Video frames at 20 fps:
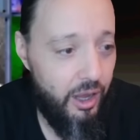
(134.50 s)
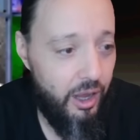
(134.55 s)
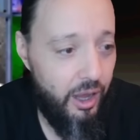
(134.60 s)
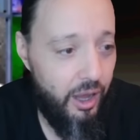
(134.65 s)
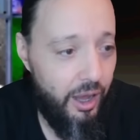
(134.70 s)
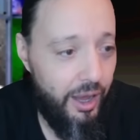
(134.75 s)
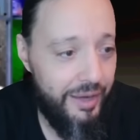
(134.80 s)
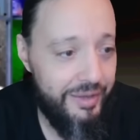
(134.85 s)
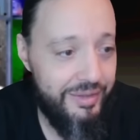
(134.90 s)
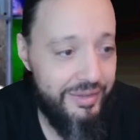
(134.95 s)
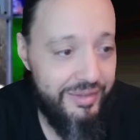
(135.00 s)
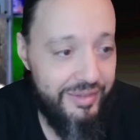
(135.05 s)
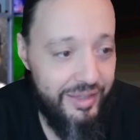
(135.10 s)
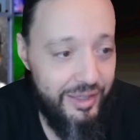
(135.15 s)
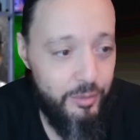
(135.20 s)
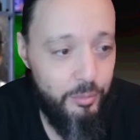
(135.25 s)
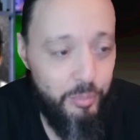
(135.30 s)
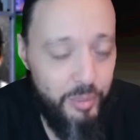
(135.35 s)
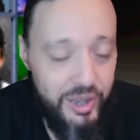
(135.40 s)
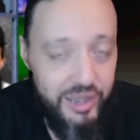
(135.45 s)
I
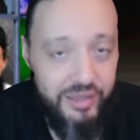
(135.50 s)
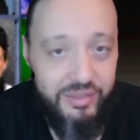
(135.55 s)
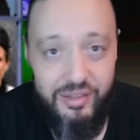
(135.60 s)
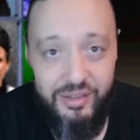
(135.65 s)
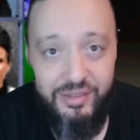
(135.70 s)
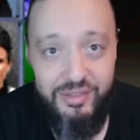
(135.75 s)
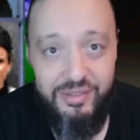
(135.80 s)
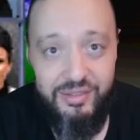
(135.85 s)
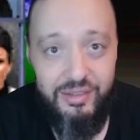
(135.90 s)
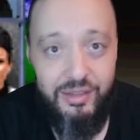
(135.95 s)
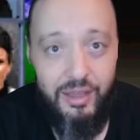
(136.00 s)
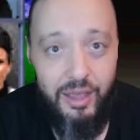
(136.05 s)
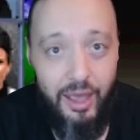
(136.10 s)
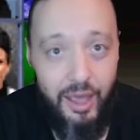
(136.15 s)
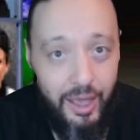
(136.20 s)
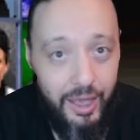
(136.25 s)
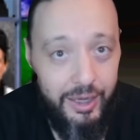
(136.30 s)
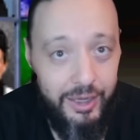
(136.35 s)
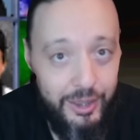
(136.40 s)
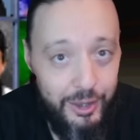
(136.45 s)
did beat this
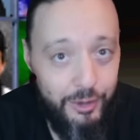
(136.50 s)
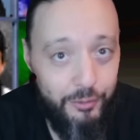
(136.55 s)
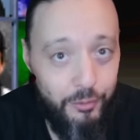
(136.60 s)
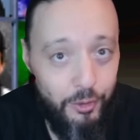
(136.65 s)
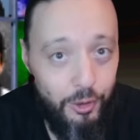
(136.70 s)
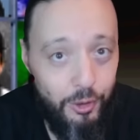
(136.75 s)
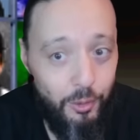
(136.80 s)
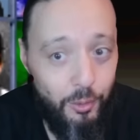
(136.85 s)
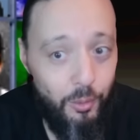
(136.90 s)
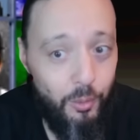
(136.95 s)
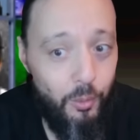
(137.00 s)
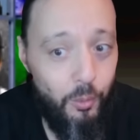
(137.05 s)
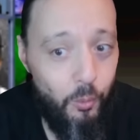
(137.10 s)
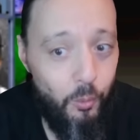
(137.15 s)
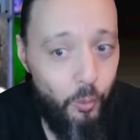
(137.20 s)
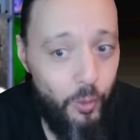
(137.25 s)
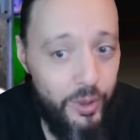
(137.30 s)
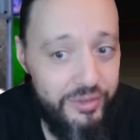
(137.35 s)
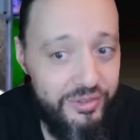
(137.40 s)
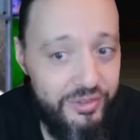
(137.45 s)
at EVO
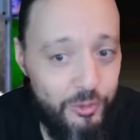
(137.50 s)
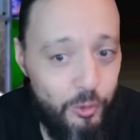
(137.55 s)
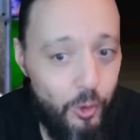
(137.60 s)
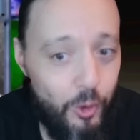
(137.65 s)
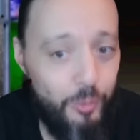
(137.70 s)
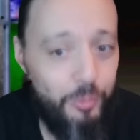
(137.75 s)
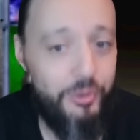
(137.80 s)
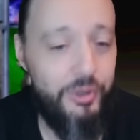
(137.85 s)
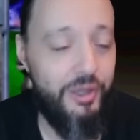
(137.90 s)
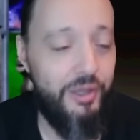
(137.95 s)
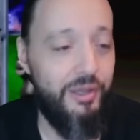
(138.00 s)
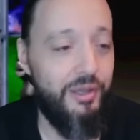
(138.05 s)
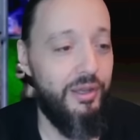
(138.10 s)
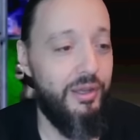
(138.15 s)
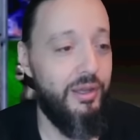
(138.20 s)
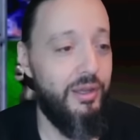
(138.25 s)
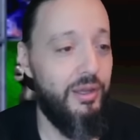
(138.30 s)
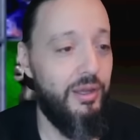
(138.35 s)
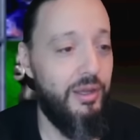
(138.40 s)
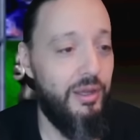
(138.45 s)
with Scorpion.
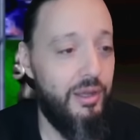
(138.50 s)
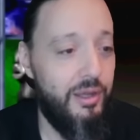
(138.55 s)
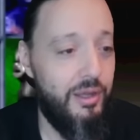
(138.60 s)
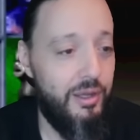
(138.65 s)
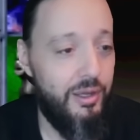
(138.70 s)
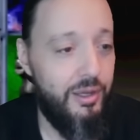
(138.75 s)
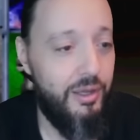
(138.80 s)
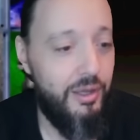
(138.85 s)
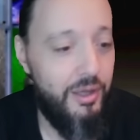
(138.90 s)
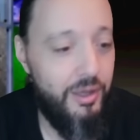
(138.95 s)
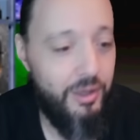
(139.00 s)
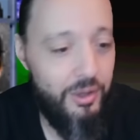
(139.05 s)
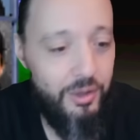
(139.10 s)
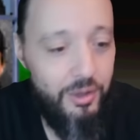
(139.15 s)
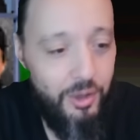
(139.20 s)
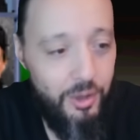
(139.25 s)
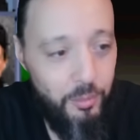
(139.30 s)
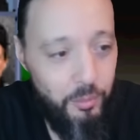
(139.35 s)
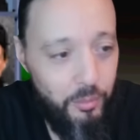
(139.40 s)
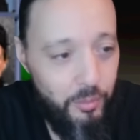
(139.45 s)

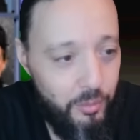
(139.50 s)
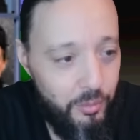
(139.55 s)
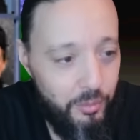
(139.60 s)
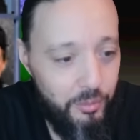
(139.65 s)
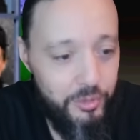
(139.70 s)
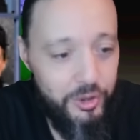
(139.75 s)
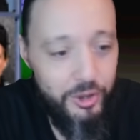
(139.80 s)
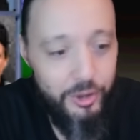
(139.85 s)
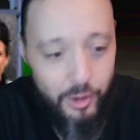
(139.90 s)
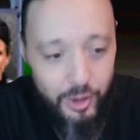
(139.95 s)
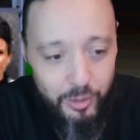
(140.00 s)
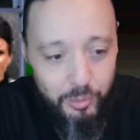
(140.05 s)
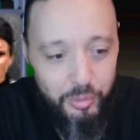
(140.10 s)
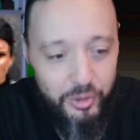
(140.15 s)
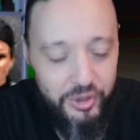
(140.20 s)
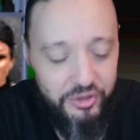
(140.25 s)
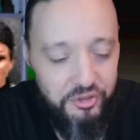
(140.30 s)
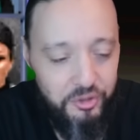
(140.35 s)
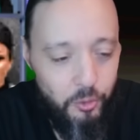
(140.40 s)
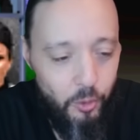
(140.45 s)
I'm going to go ahead and
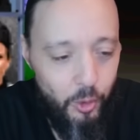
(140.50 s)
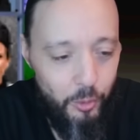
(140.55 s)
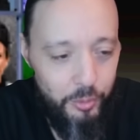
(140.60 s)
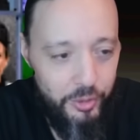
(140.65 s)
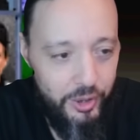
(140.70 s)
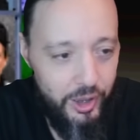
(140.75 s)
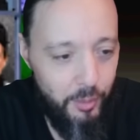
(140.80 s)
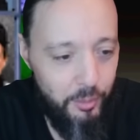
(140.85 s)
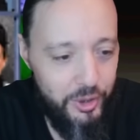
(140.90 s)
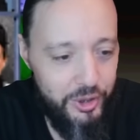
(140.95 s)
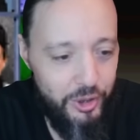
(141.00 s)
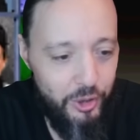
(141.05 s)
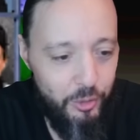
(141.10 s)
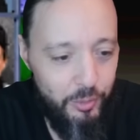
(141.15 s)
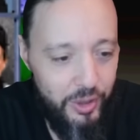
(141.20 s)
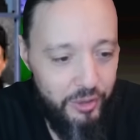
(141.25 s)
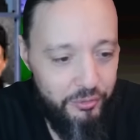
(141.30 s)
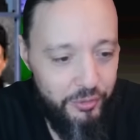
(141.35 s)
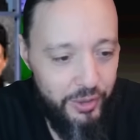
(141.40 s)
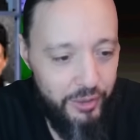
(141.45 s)
pick Scorpion. I'm going to go to
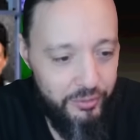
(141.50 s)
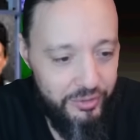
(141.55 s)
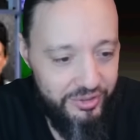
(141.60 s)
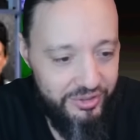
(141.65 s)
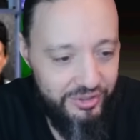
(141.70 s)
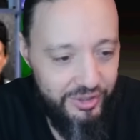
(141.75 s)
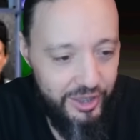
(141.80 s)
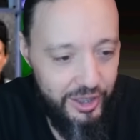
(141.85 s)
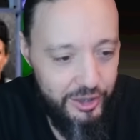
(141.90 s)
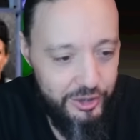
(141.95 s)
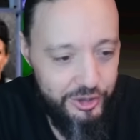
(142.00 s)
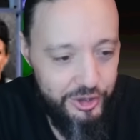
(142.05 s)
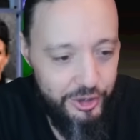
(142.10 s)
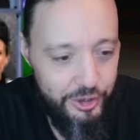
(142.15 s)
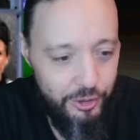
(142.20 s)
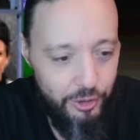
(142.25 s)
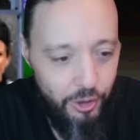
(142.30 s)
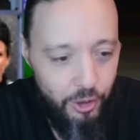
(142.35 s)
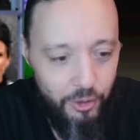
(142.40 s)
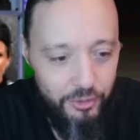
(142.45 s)
my favorite stage
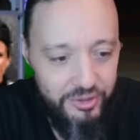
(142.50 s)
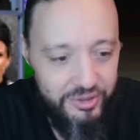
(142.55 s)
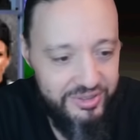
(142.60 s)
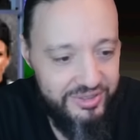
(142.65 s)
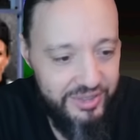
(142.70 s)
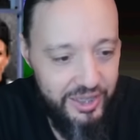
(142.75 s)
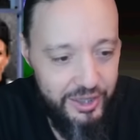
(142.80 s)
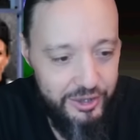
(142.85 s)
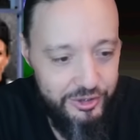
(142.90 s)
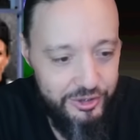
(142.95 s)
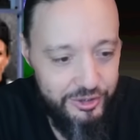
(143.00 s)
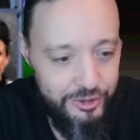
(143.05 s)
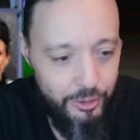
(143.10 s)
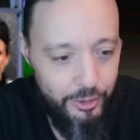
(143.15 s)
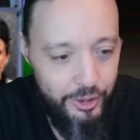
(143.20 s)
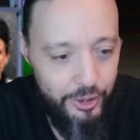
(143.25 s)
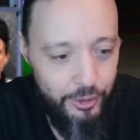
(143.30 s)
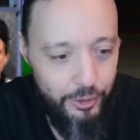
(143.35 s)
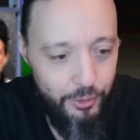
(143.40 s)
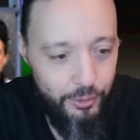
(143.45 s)
here. All the stages
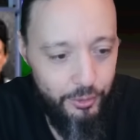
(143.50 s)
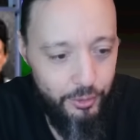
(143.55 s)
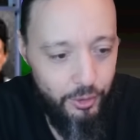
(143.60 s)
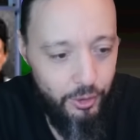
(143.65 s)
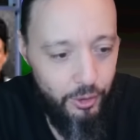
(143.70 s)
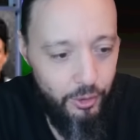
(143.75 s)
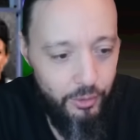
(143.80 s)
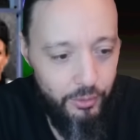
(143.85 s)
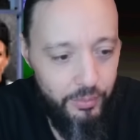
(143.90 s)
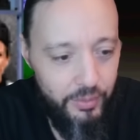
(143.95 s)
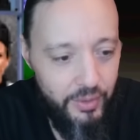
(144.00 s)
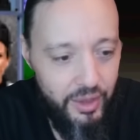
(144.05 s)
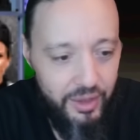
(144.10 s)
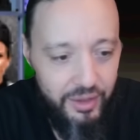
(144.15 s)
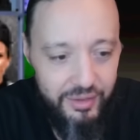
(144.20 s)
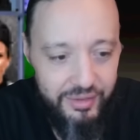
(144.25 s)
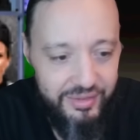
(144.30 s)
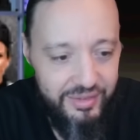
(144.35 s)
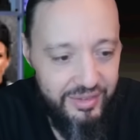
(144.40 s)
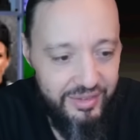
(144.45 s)
are here.
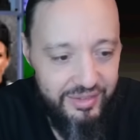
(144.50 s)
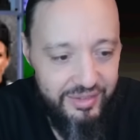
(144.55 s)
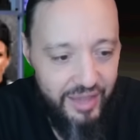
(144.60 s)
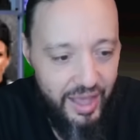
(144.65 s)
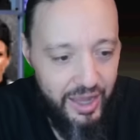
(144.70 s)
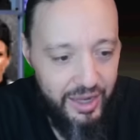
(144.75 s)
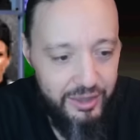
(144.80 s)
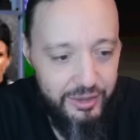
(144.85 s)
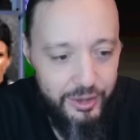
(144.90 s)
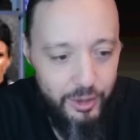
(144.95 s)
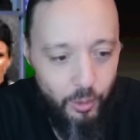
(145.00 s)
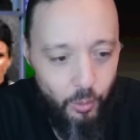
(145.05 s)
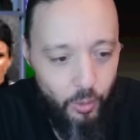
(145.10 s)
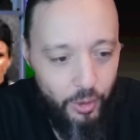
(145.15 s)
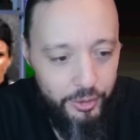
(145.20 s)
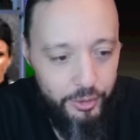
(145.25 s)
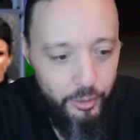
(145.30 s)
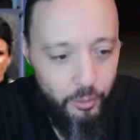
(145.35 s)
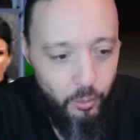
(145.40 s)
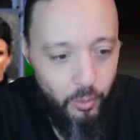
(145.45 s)
It's exactly a
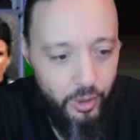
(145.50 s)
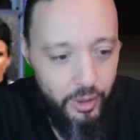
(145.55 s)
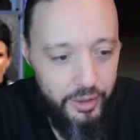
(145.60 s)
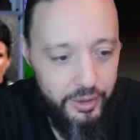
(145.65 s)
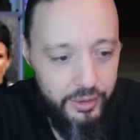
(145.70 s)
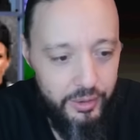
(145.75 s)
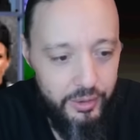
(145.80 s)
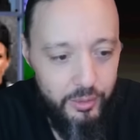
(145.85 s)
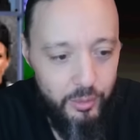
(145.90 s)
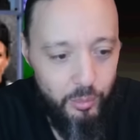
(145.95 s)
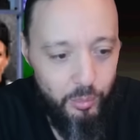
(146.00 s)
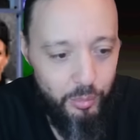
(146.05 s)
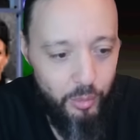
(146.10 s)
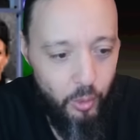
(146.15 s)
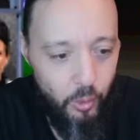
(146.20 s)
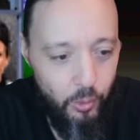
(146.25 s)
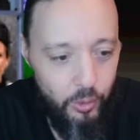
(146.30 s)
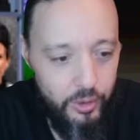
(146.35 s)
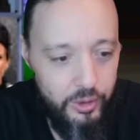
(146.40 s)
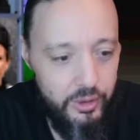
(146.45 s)
1-to-1
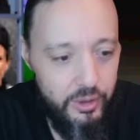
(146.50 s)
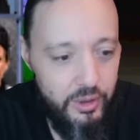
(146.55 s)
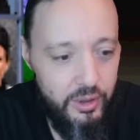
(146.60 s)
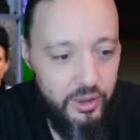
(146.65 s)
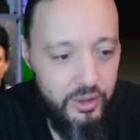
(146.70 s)
port.